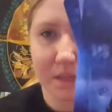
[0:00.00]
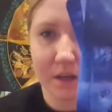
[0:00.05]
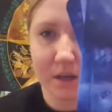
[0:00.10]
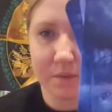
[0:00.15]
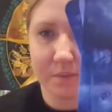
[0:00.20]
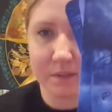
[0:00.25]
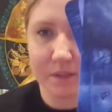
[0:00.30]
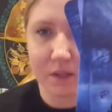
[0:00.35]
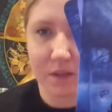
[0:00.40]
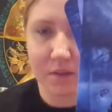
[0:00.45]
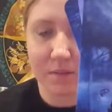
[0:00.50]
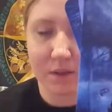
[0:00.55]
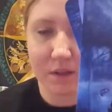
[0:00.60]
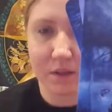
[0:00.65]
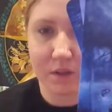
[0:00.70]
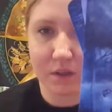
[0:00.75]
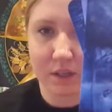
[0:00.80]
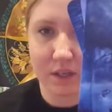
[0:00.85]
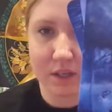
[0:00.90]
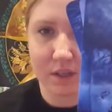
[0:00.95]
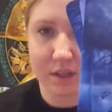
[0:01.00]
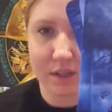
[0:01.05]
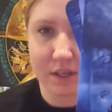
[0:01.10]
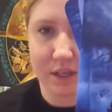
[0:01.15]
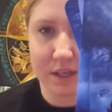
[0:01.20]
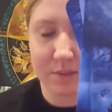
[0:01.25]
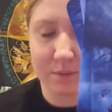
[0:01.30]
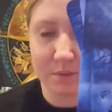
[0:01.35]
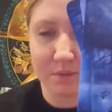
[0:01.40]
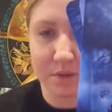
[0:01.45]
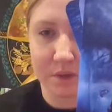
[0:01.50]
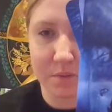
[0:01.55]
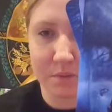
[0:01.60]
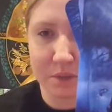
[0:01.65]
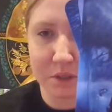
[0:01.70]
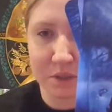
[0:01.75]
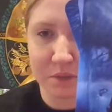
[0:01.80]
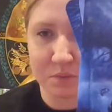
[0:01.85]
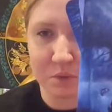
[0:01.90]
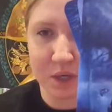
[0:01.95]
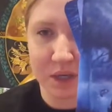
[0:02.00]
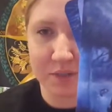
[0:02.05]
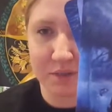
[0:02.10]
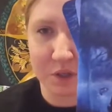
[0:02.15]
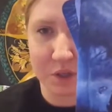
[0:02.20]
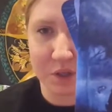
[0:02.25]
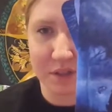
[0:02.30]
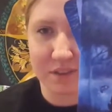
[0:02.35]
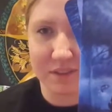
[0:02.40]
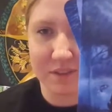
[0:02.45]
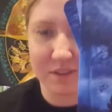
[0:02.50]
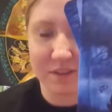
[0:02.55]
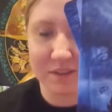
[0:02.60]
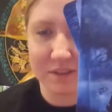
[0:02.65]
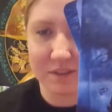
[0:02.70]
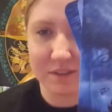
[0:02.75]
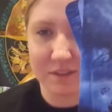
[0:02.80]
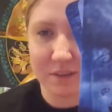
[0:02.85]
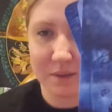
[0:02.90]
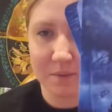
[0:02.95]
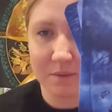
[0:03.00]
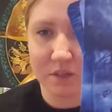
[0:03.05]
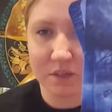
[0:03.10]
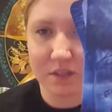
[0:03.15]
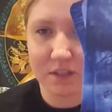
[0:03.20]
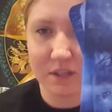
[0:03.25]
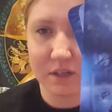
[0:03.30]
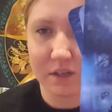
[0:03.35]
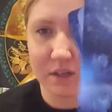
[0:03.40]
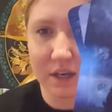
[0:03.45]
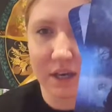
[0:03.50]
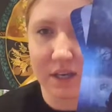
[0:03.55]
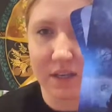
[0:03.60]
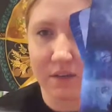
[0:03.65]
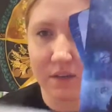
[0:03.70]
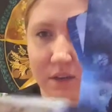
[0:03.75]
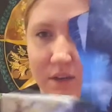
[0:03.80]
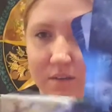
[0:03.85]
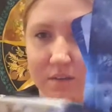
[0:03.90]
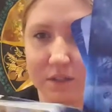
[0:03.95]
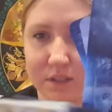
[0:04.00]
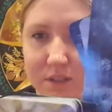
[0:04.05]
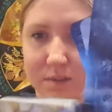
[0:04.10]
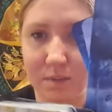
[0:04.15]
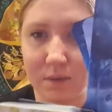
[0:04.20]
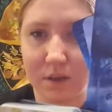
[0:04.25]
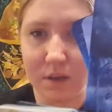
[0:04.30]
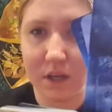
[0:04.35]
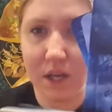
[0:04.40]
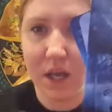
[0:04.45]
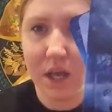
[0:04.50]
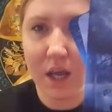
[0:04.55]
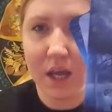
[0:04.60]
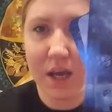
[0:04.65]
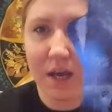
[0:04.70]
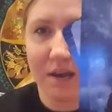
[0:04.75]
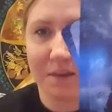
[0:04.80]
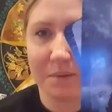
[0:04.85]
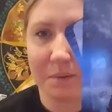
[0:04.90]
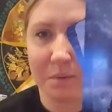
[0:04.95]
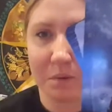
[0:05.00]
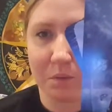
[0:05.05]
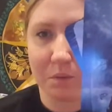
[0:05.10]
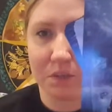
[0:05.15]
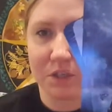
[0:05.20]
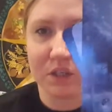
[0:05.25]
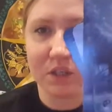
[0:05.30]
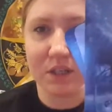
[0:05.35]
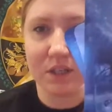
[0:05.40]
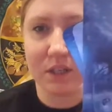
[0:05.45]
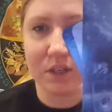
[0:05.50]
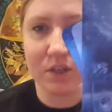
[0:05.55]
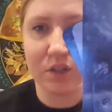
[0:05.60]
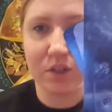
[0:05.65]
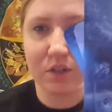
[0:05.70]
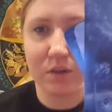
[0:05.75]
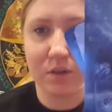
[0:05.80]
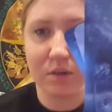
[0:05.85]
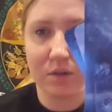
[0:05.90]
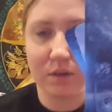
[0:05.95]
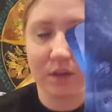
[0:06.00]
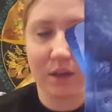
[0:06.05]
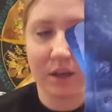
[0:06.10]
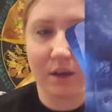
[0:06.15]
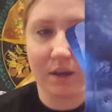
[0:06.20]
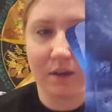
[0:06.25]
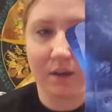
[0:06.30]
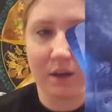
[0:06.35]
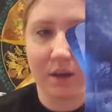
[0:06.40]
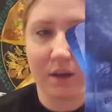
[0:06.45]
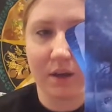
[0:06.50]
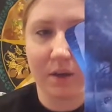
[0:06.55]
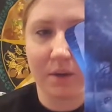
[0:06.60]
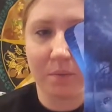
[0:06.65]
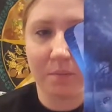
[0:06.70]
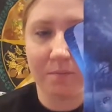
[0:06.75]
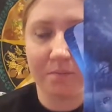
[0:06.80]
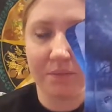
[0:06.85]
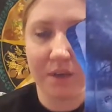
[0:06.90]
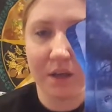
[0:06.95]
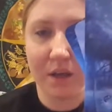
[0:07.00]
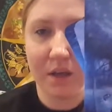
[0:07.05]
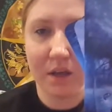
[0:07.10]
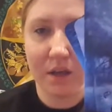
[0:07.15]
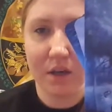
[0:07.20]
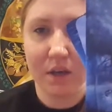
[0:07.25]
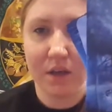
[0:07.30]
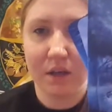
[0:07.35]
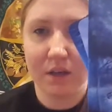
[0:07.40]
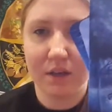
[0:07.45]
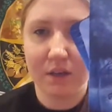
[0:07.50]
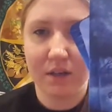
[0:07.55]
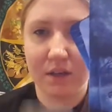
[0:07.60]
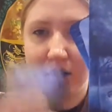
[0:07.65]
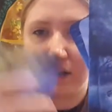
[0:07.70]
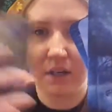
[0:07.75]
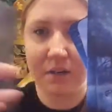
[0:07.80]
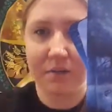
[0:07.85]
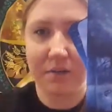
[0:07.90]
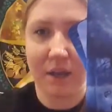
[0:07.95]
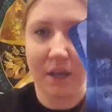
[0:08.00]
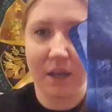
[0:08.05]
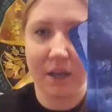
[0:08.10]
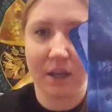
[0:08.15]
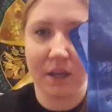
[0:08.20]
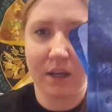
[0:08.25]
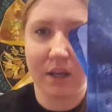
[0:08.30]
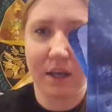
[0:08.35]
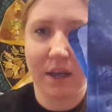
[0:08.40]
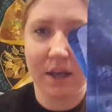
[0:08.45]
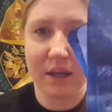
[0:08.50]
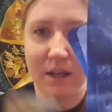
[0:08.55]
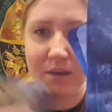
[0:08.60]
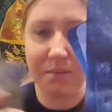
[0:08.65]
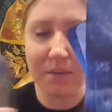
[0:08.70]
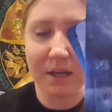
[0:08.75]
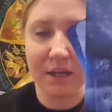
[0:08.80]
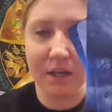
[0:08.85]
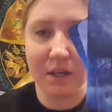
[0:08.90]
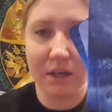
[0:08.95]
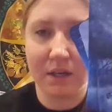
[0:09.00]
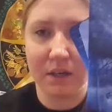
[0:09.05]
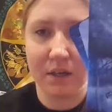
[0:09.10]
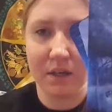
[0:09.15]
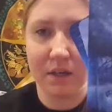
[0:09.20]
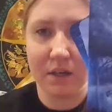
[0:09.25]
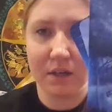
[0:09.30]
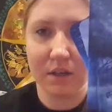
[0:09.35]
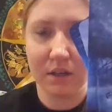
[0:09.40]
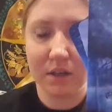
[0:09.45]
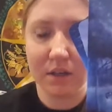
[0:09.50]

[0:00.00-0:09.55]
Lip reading: I'm sorry I'm not looking at the camera very much. I'm trying to look at the images here. I love this one. I remember when she showed like kind of a animated